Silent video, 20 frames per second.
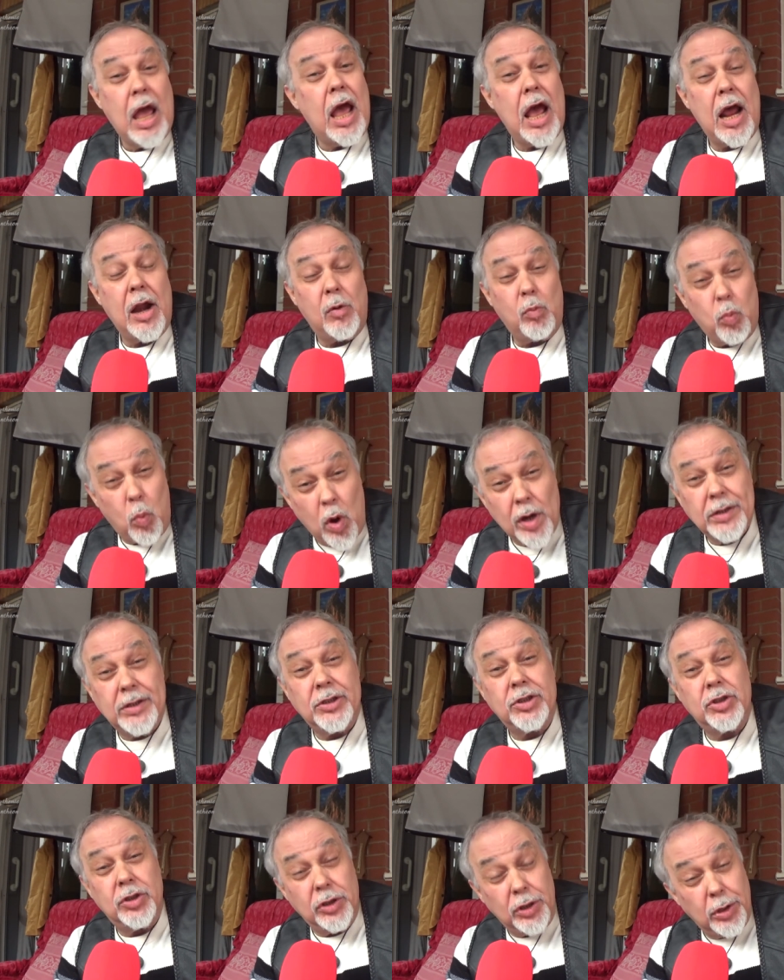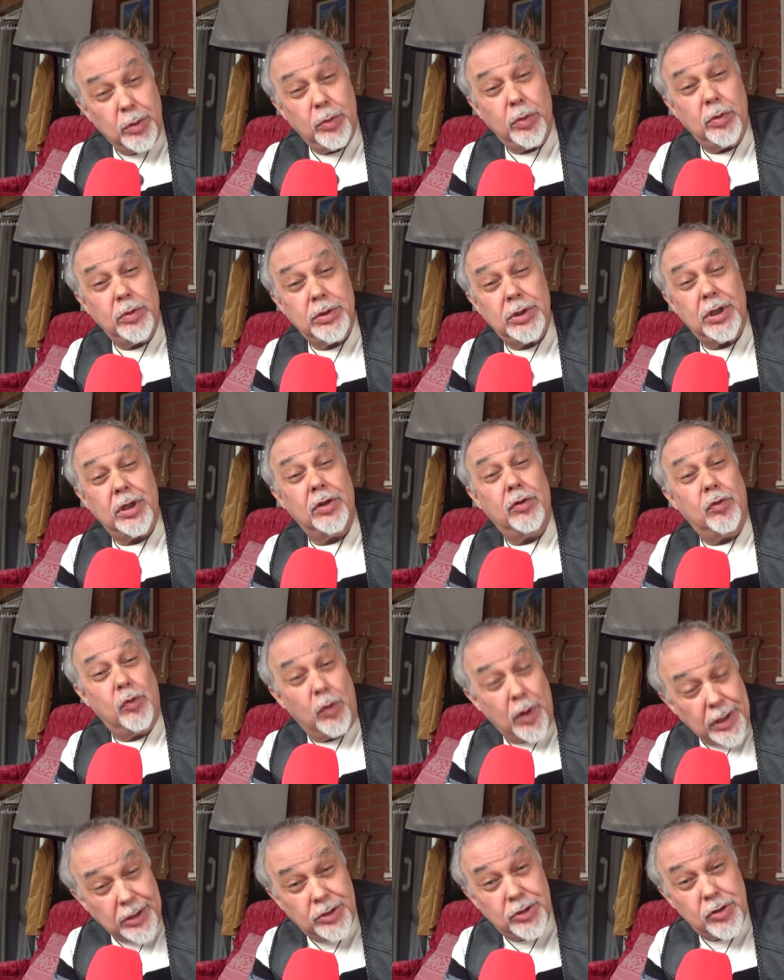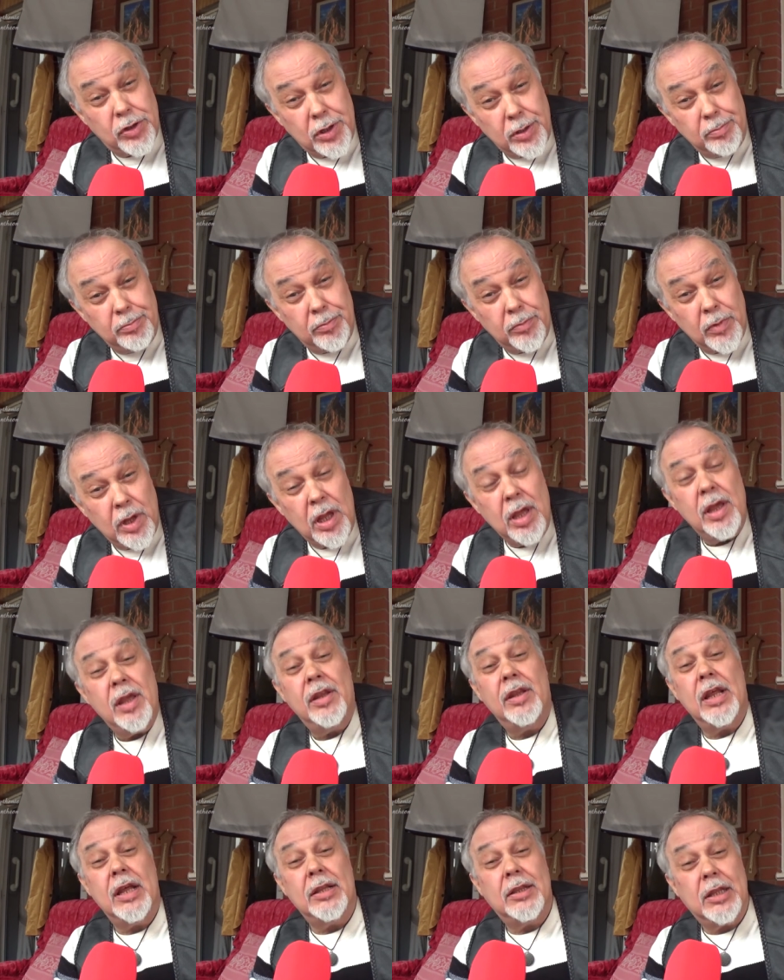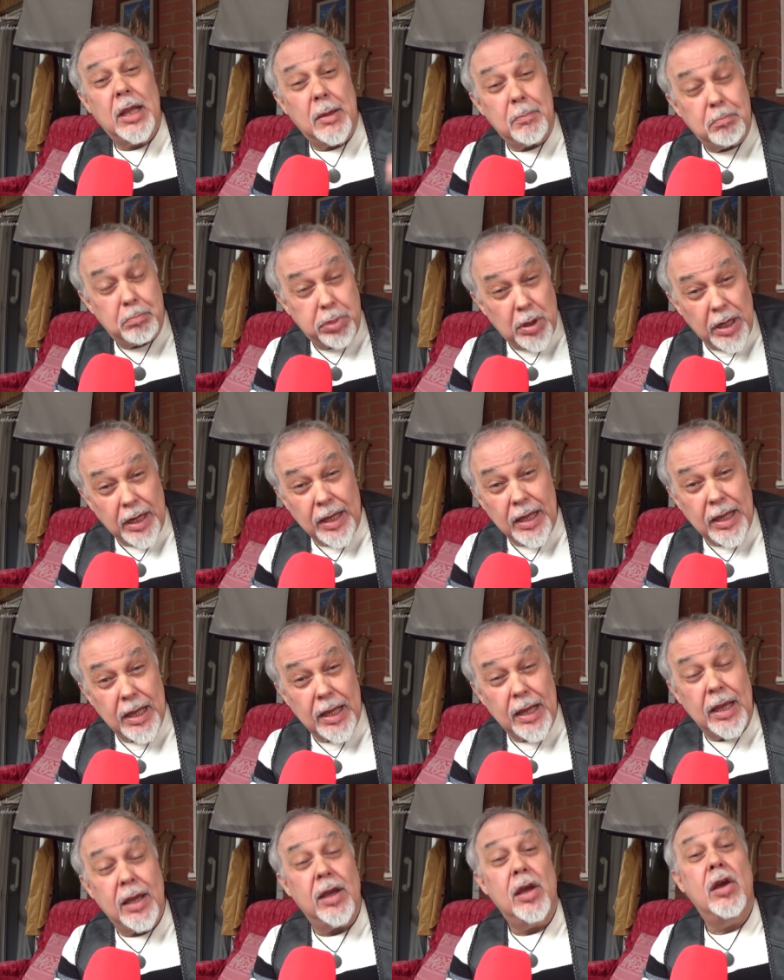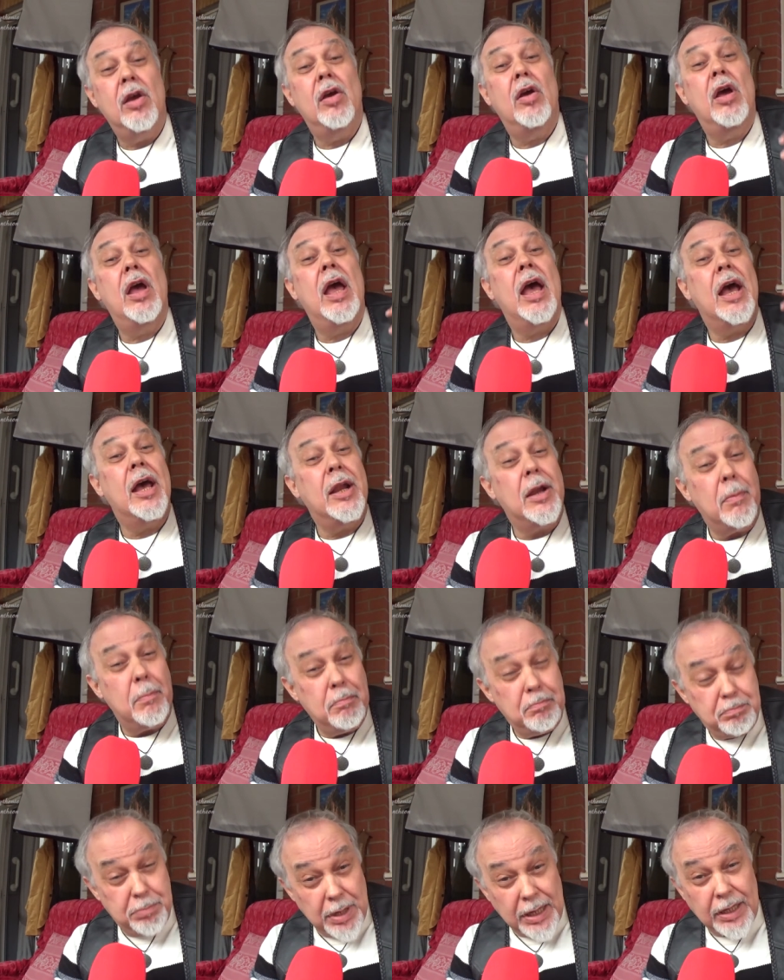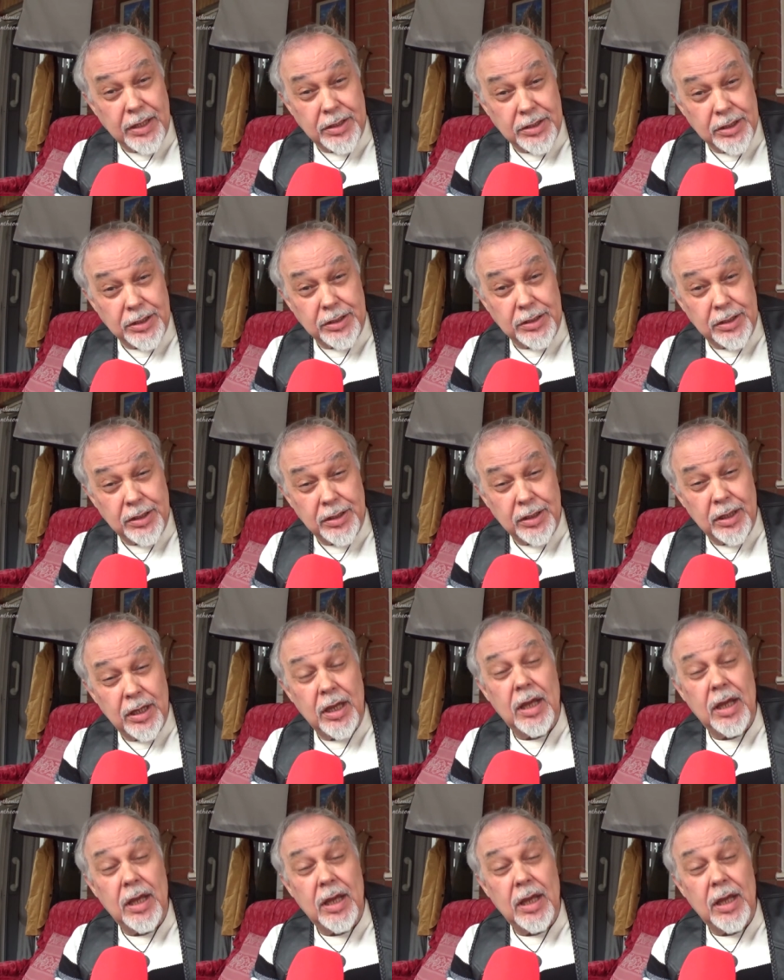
and once news had reached him that the plague had abated,